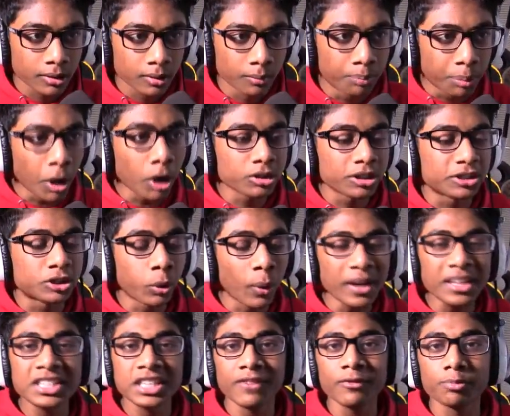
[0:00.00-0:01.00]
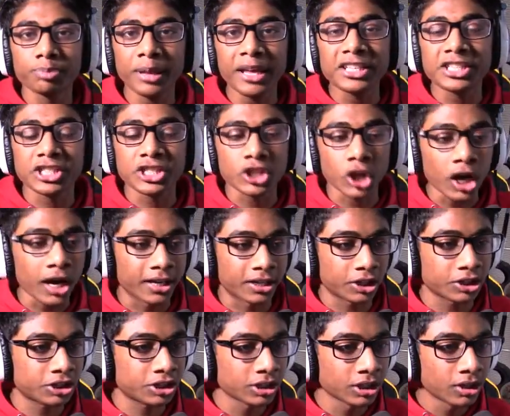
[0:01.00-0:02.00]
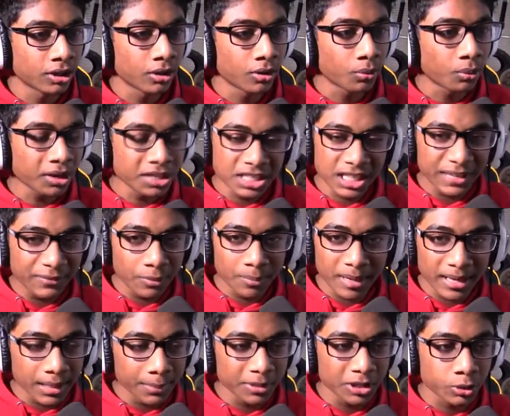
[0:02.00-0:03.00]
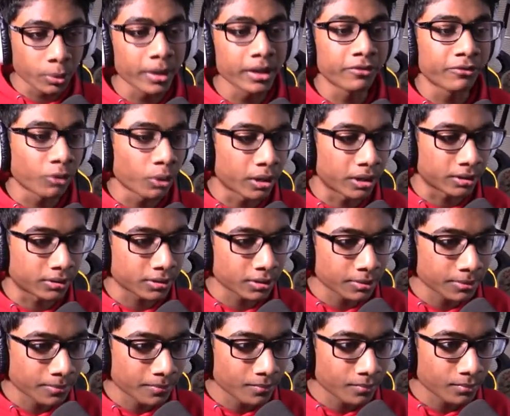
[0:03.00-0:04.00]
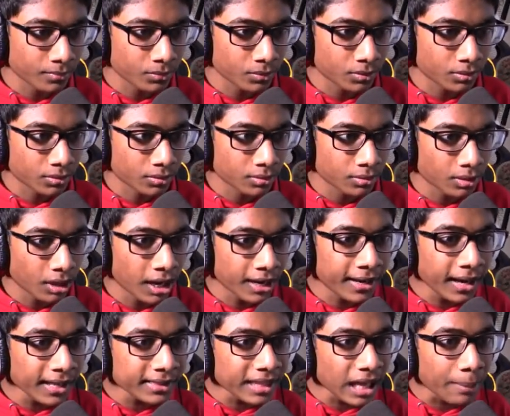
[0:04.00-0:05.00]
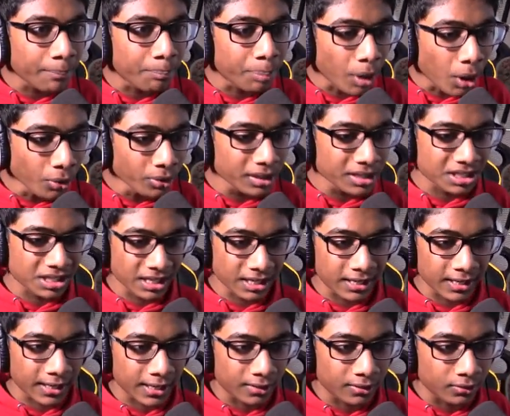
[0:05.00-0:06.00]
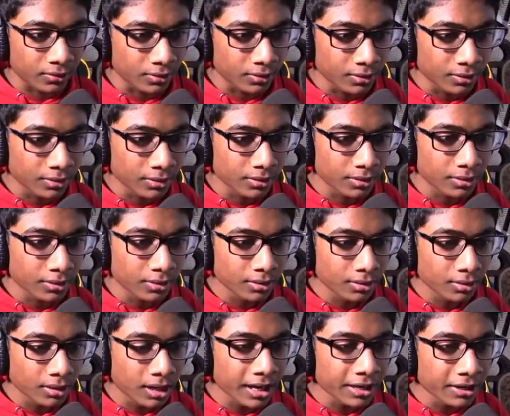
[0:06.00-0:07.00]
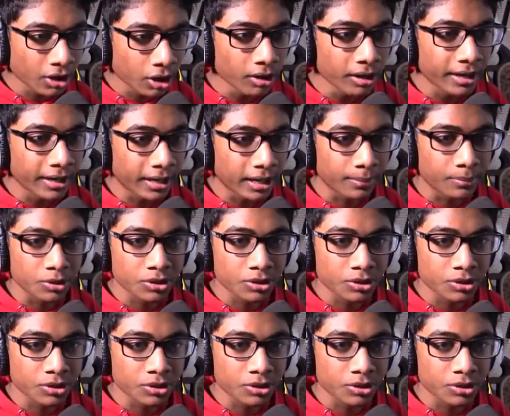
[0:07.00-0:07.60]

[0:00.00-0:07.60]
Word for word: Bro, the twenty-seventh place sucks. What does it even mean to be twenty-fourth? I got that bonus again. I know I am.